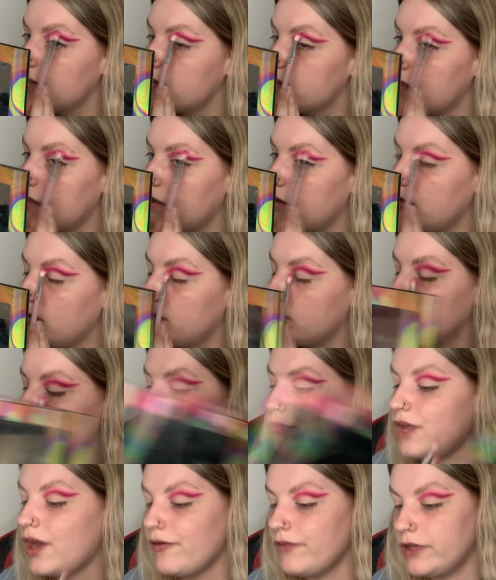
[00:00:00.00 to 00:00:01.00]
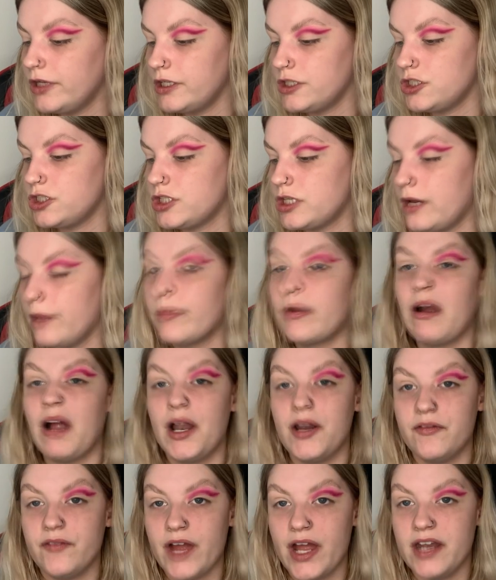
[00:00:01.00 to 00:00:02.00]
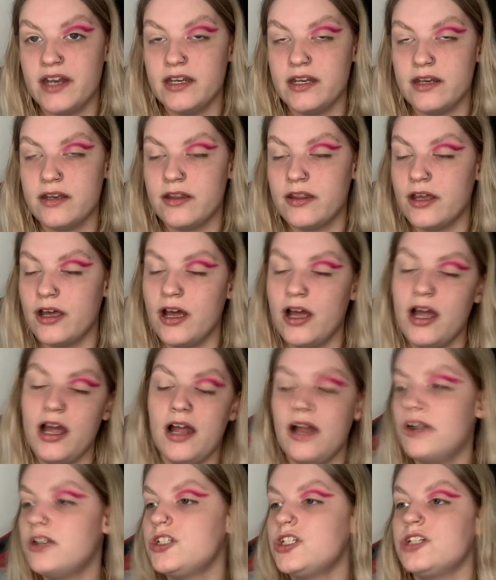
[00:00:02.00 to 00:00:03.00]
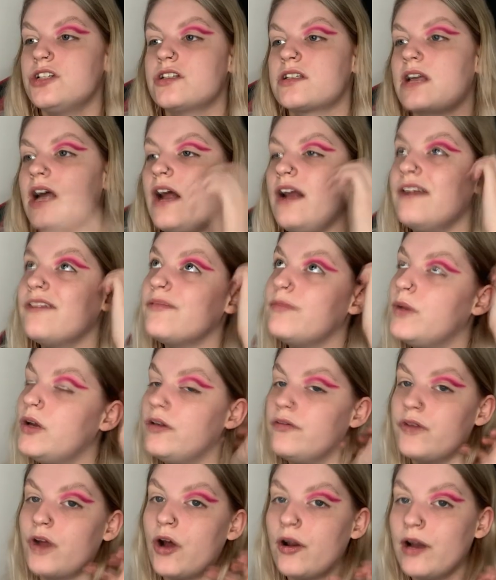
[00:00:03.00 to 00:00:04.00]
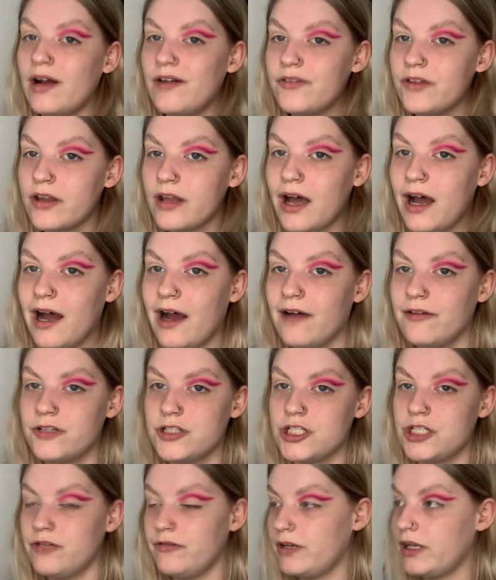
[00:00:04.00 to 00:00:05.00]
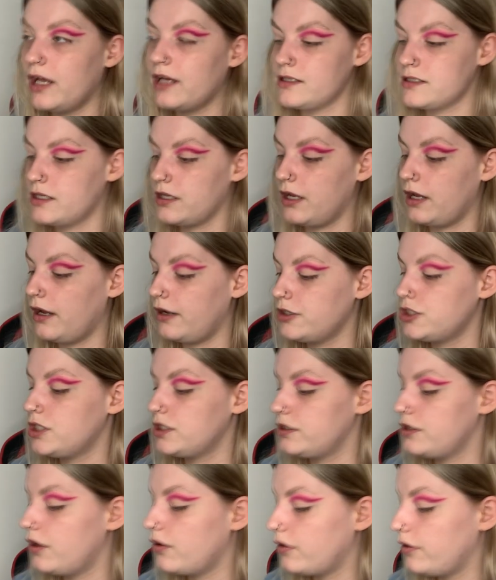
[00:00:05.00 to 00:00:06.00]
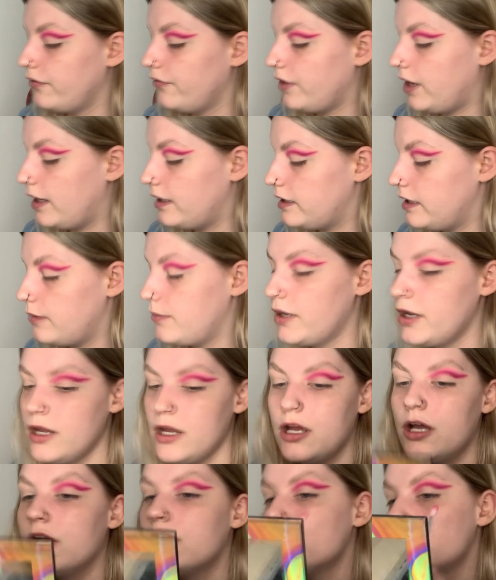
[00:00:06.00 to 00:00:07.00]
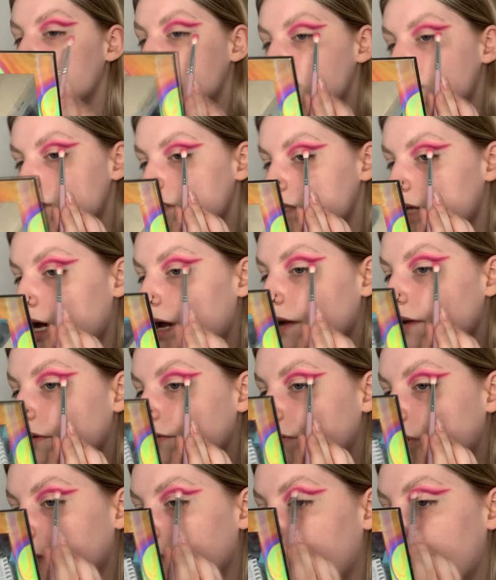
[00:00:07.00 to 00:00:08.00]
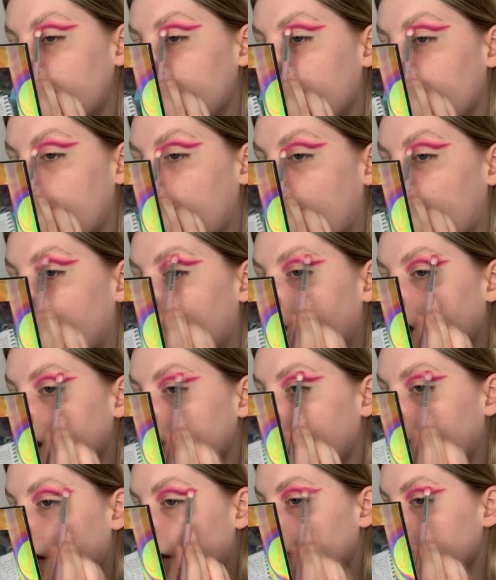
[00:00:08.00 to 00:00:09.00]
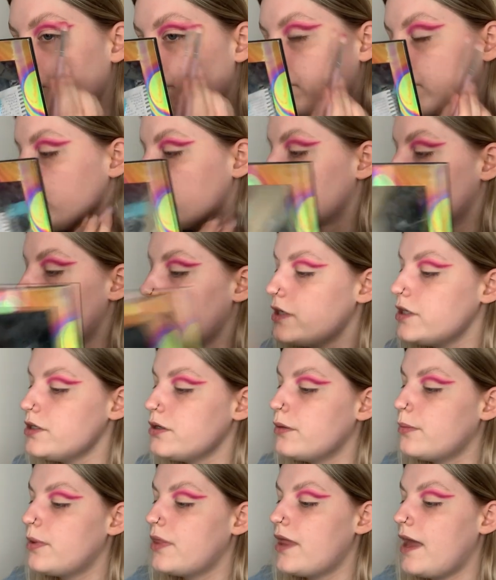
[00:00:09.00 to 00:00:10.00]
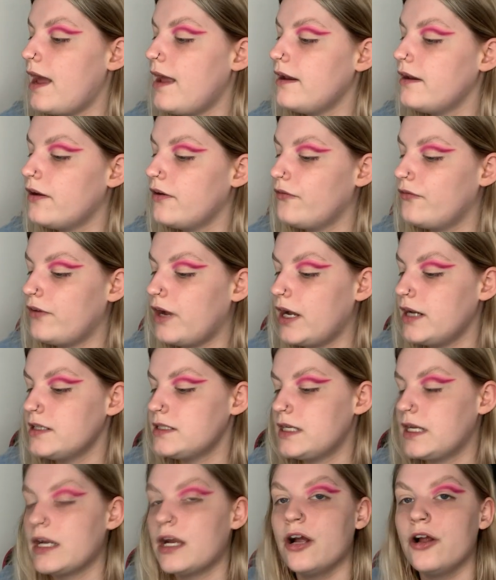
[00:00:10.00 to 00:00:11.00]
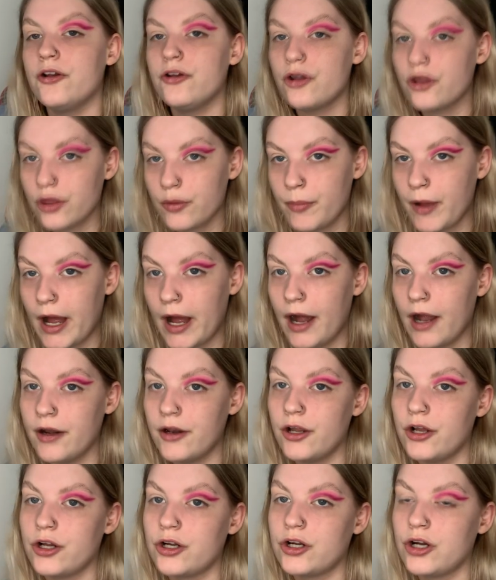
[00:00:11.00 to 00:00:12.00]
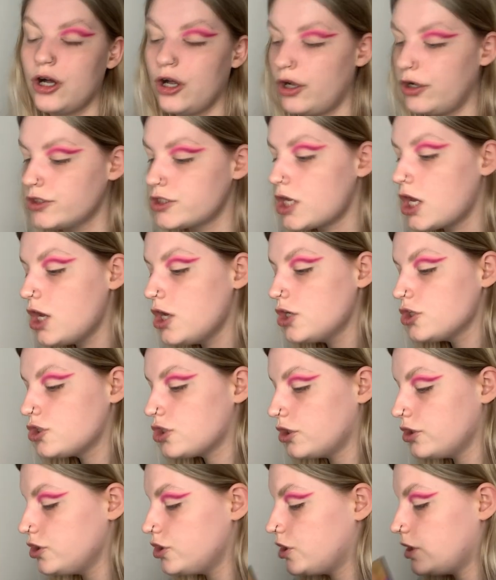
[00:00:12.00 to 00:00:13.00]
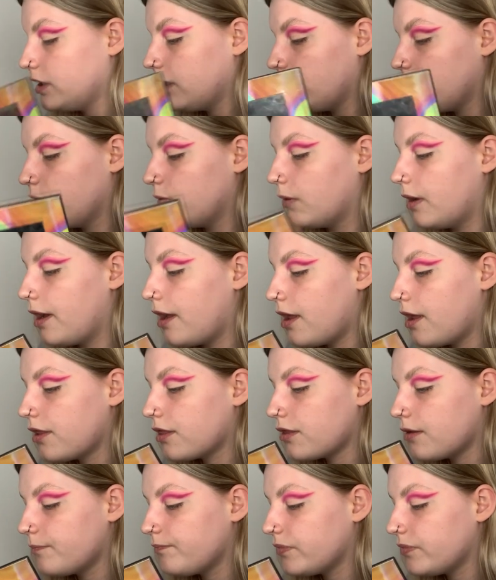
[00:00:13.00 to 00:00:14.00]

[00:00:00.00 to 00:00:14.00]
So that relationship kind of ended there, and she just kind of moved on after that. After she realized that she's not going to find him, she just kind of went about her life. She ended up then finding another partner called John Chillingworth,